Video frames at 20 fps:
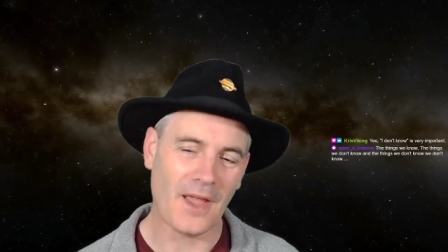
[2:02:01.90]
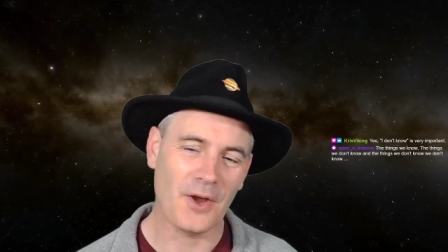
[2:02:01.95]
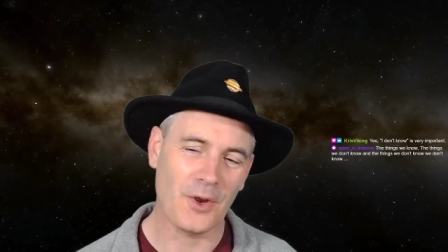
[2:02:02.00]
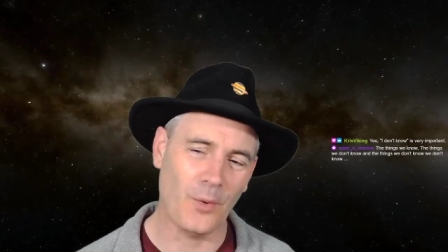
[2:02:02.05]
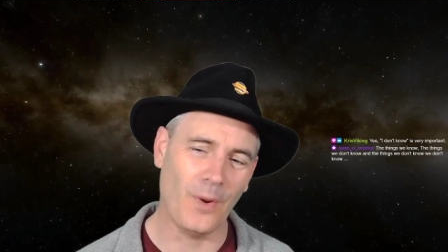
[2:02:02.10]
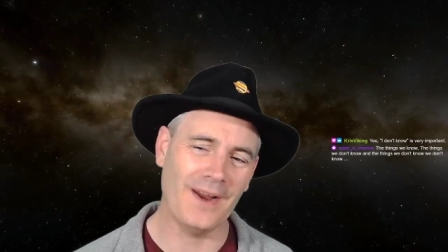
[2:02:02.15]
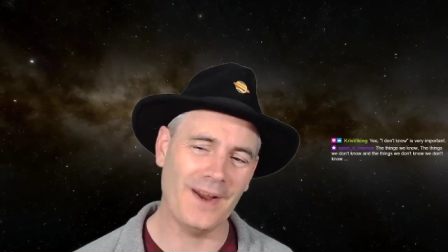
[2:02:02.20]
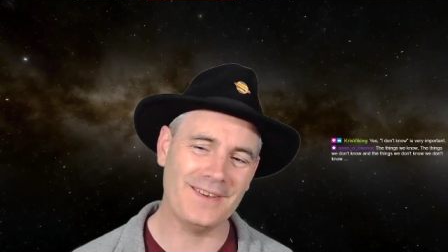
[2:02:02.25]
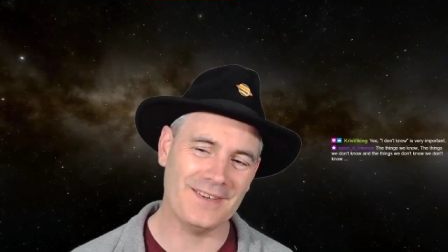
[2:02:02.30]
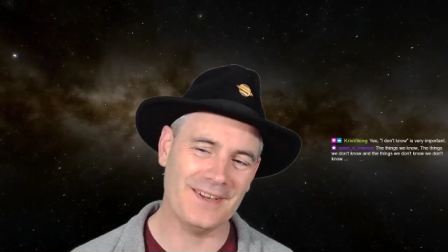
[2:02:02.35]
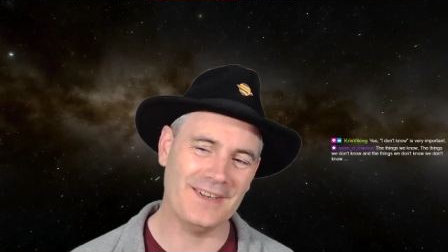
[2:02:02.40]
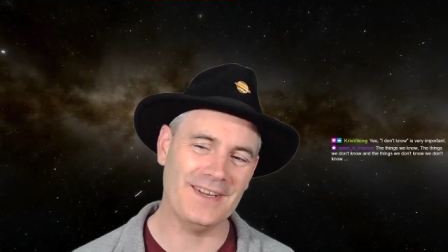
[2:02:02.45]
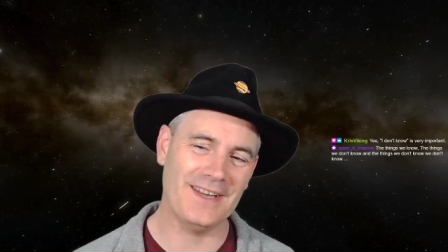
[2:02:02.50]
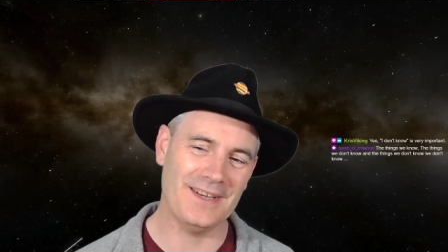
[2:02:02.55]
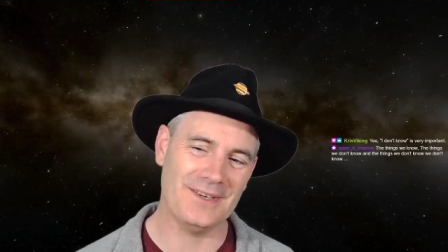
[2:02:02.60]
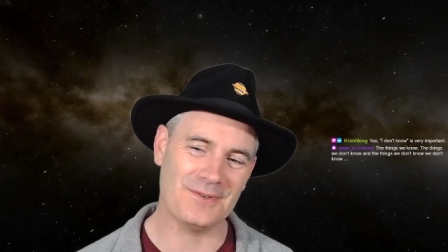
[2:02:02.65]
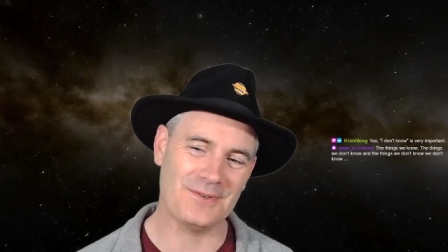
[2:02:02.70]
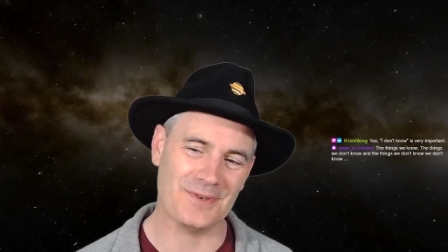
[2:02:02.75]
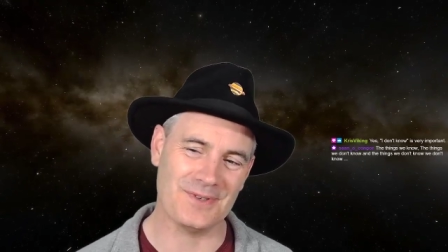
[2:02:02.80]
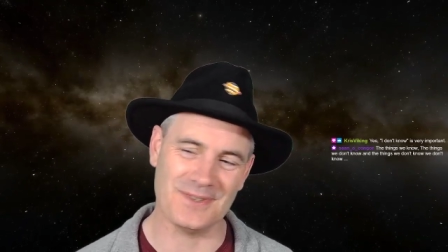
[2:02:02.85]
quite an
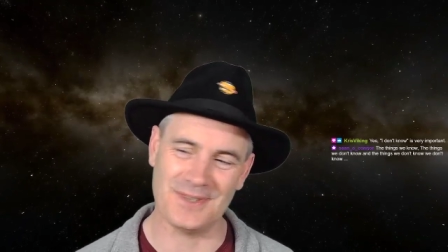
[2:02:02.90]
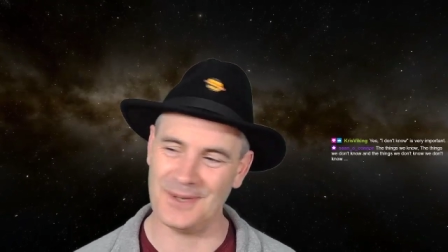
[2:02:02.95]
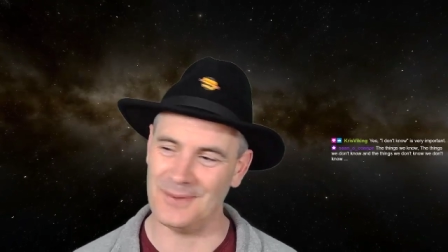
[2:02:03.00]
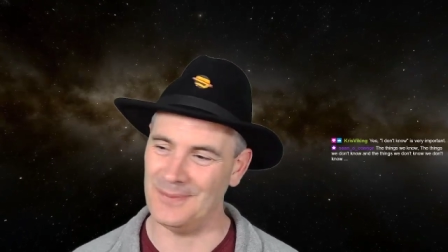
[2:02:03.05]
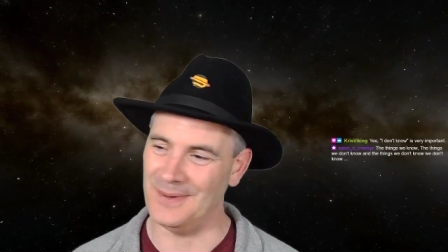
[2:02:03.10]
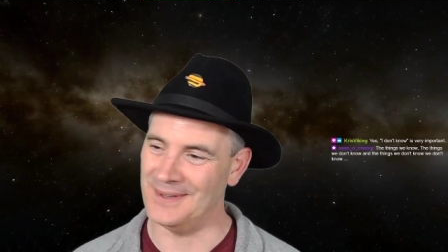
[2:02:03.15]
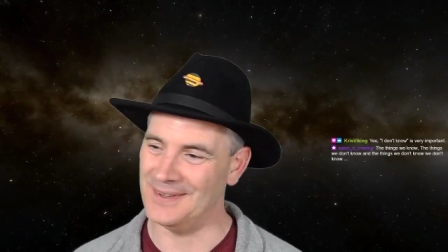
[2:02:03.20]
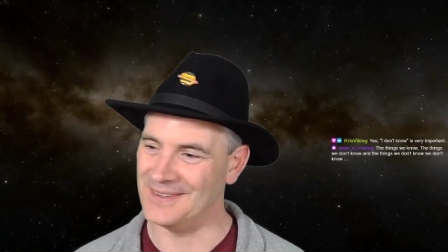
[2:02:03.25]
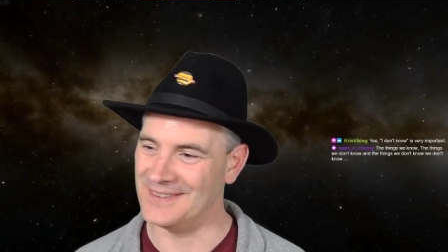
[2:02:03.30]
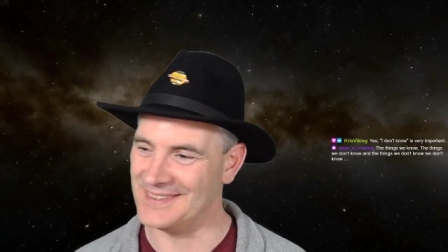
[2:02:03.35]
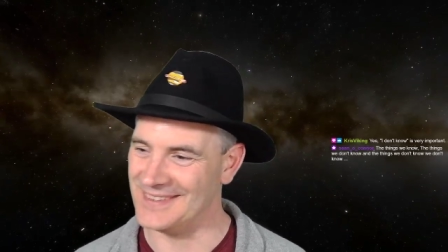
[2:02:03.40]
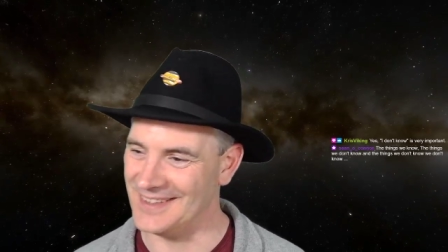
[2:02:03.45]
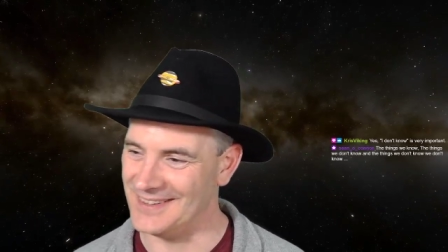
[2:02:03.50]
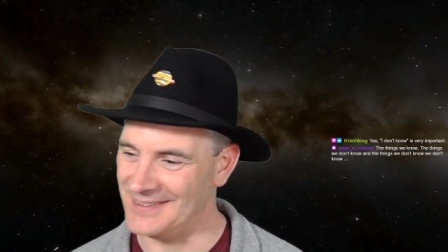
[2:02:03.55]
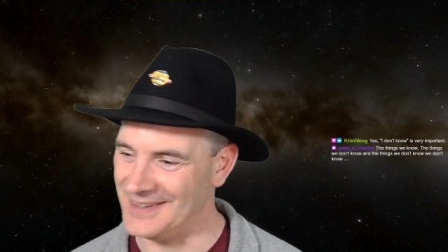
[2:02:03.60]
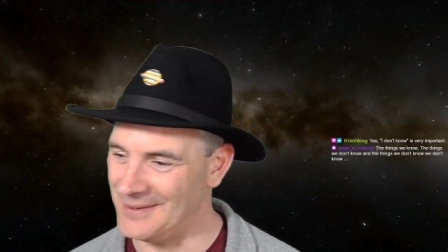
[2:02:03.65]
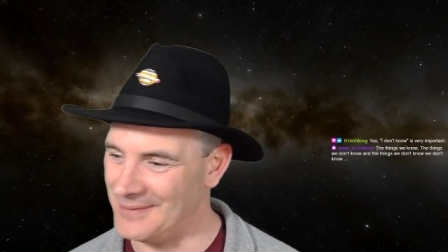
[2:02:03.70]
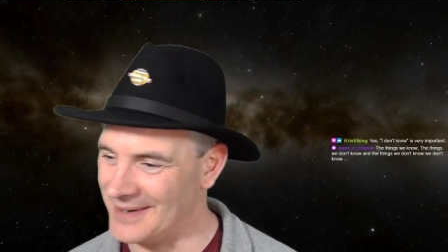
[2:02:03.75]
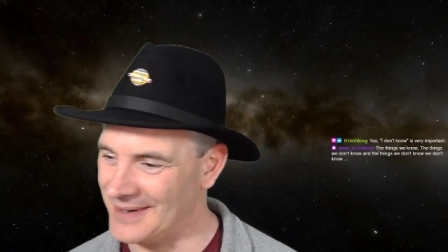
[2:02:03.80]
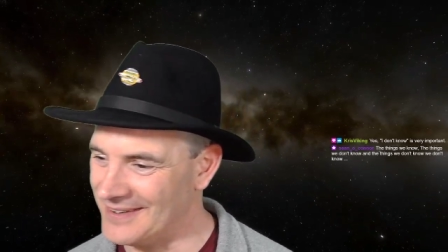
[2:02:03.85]
interesting one. So
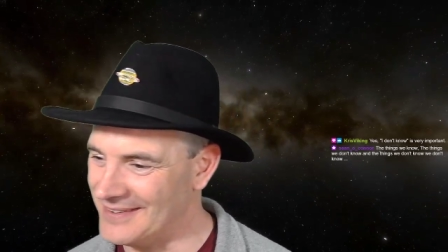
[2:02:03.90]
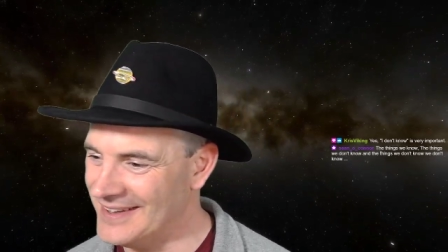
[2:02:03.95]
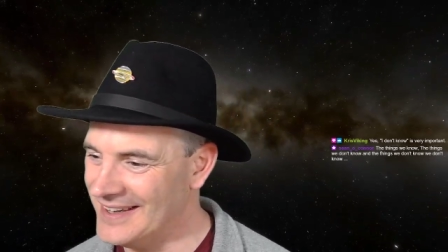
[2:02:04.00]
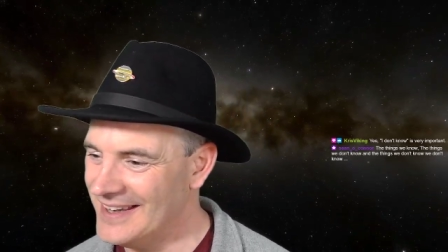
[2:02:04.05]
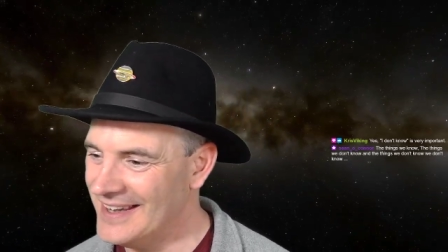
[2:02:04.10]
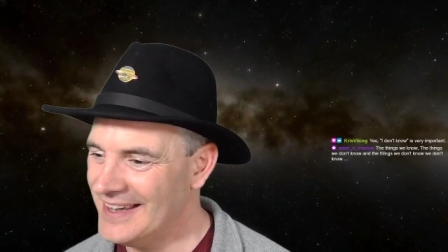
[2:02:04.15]
there we go.